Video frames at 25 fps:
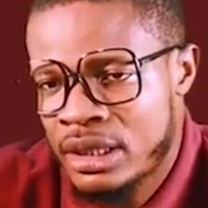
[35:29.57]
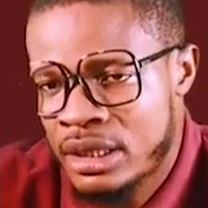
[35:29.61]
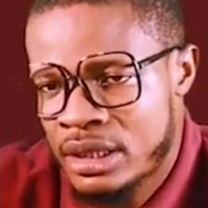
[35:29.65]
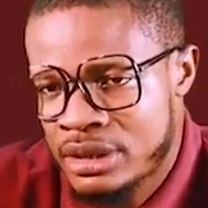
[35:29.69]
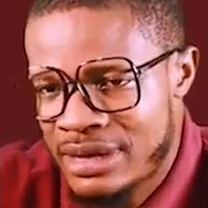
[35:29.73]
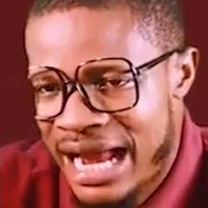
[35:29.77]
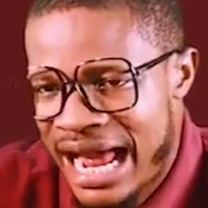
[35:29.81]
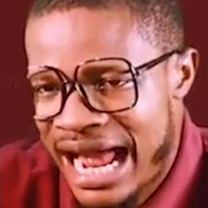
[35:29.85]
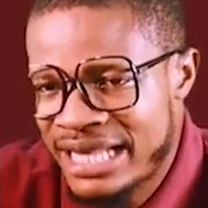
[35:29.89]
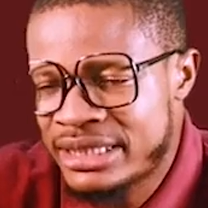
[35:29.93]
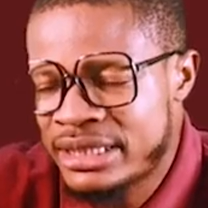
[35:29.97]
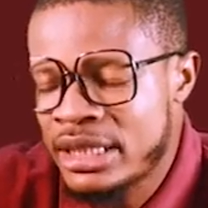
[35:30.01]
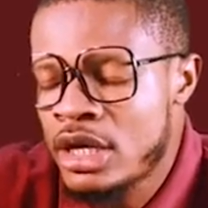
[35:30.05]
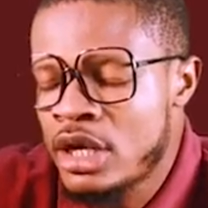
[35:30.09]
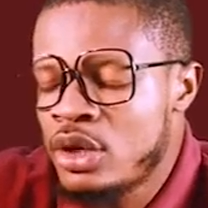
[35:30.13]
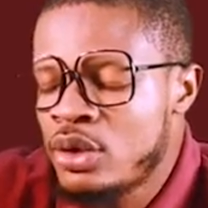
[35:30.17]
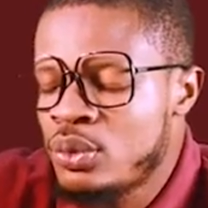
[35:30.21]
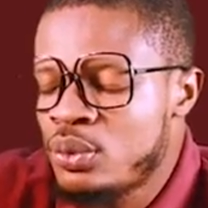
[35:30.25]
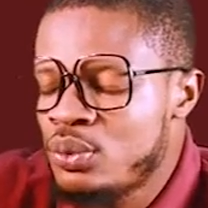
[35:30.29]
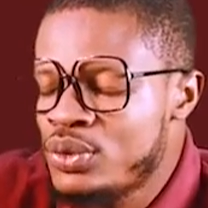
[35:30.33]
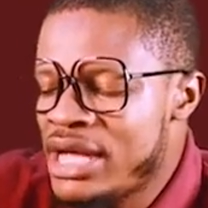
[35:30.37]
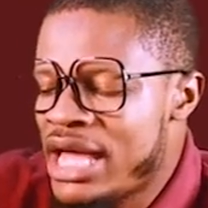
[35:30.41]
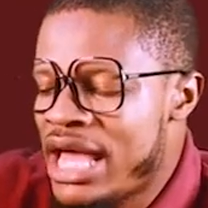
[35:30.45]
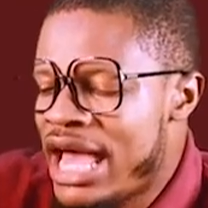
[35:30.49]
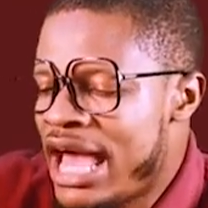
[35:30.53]
right?
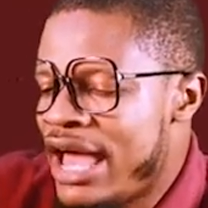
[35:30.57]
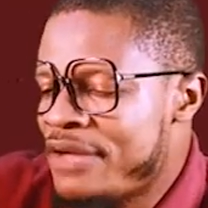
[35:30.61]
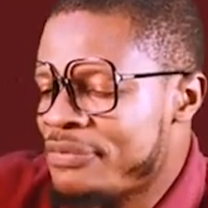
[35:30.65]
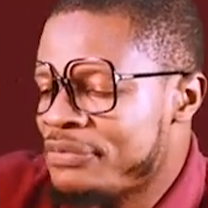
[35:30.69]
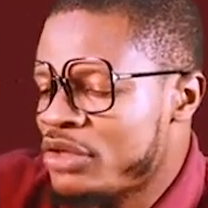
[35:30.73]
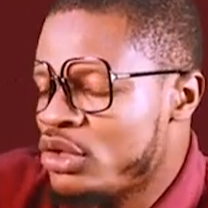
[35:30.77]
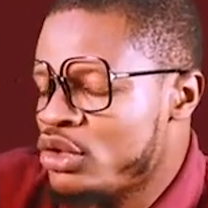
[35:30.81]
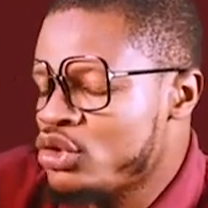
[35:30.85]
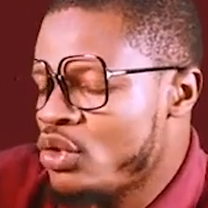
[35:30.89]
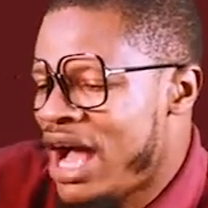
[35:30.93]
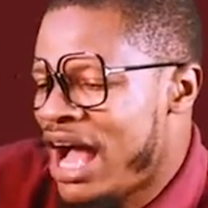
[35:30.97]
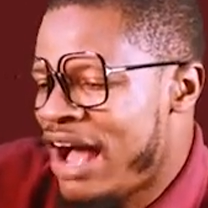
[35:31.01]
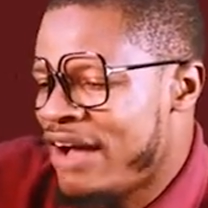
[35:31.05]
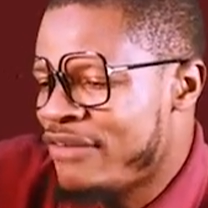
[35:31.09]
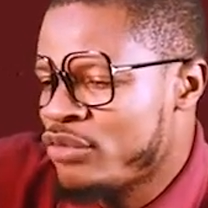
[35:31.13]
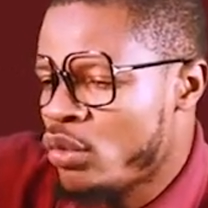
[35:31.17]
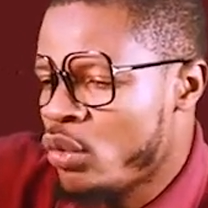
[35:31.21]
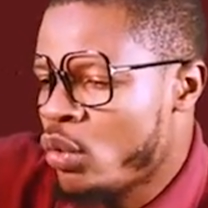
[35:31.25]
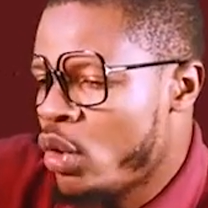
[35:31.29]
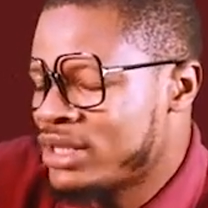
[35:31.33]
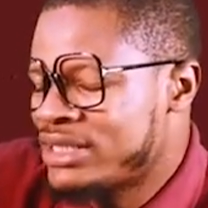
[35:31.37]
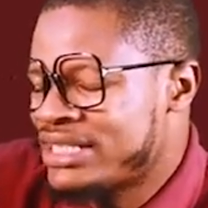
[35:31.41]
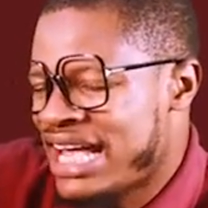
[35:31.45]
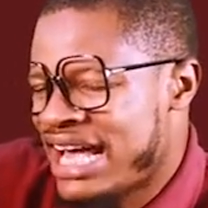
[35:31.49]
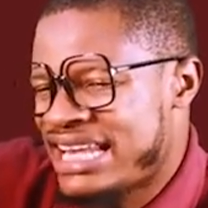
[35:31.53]
Where you have
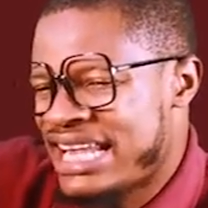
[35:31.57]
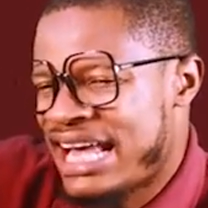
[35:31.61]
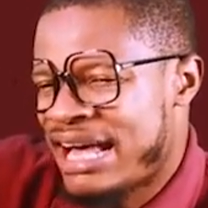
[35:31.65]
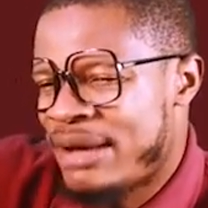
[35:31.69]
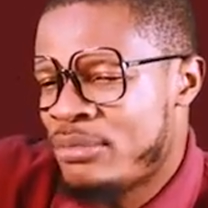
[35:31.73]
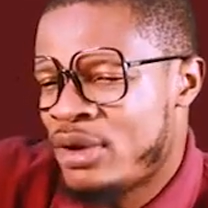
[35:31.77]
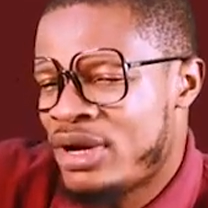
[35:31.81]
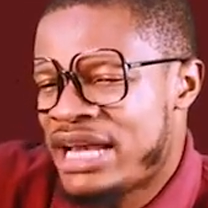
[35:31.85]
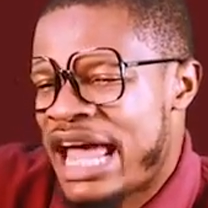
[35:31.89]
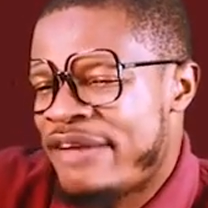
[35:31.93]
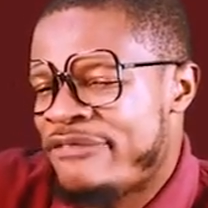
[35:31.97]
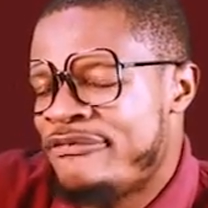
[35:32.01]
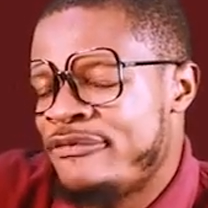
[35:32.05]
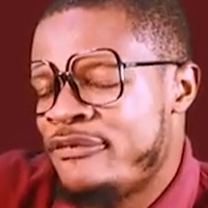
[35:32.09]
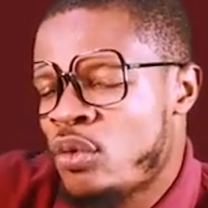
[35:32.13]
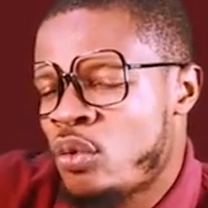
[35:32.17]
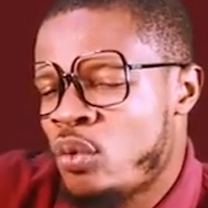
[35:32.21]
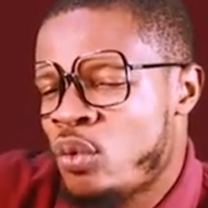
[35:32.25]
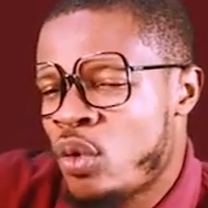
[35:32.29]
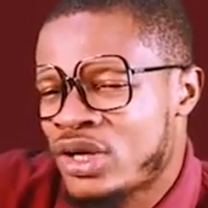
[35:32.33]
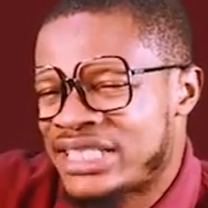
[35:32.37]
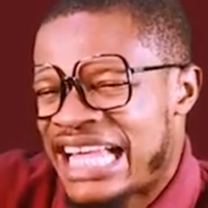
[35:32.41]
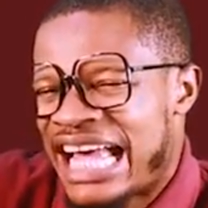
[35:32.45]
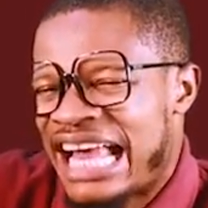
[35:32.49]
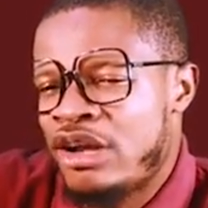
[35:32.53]
water, they are more like
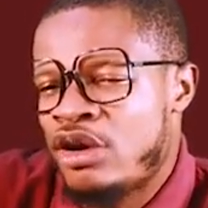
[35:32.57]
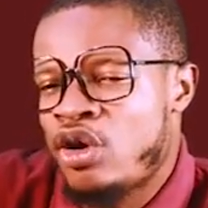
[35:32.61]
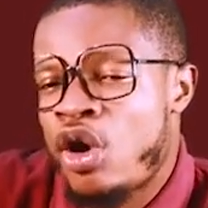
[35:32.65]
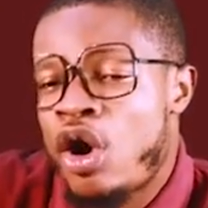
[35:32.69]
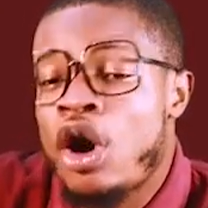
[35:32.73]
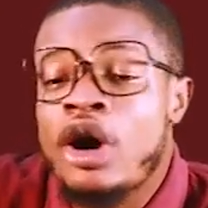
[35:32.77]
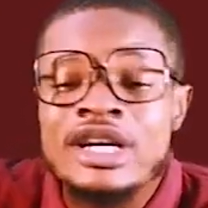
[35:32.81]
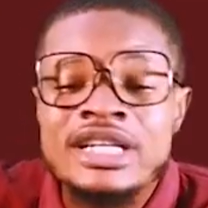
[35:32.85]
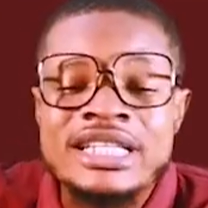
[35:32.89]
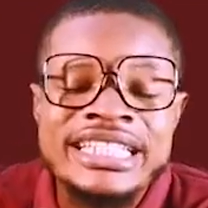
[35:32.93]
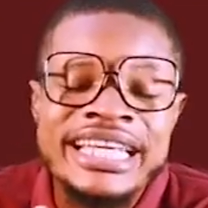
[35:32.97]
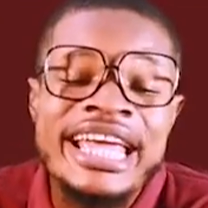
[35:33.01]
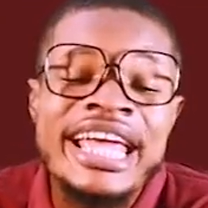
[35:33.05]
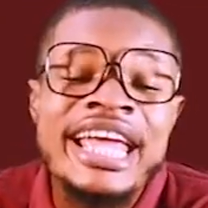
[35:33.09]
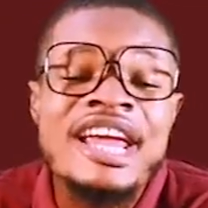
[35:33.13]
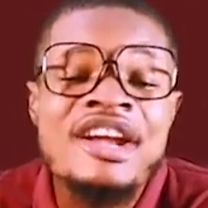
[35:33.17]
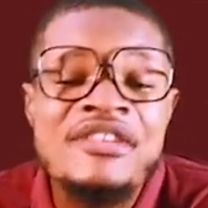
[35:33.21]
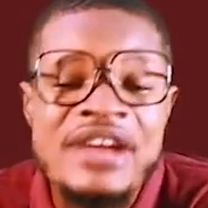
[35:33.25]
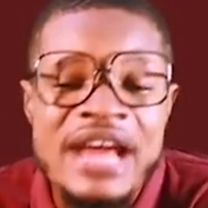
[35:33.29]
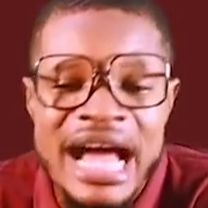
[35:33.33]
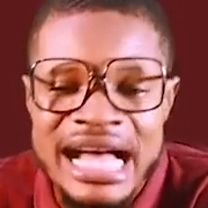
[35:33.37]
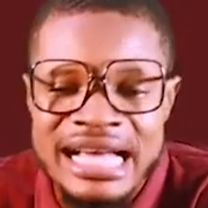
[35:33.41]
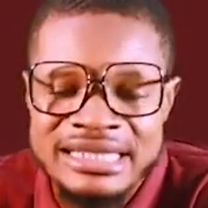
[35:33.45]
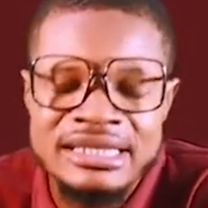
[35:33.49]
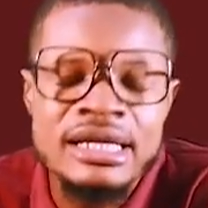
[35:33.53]
waterlogged
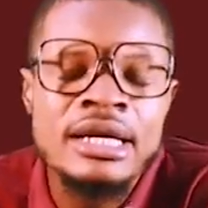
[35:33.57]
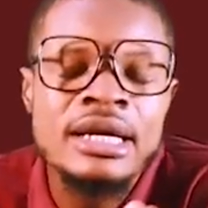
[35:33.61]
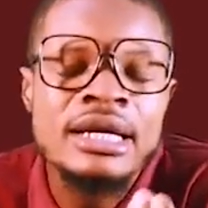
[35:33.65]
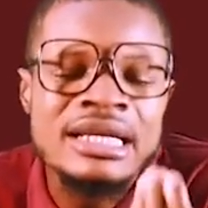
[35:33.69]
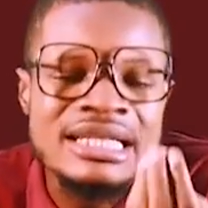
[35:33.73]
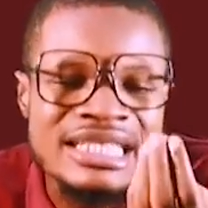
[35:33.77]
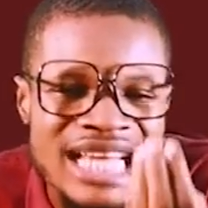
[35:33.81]
areas.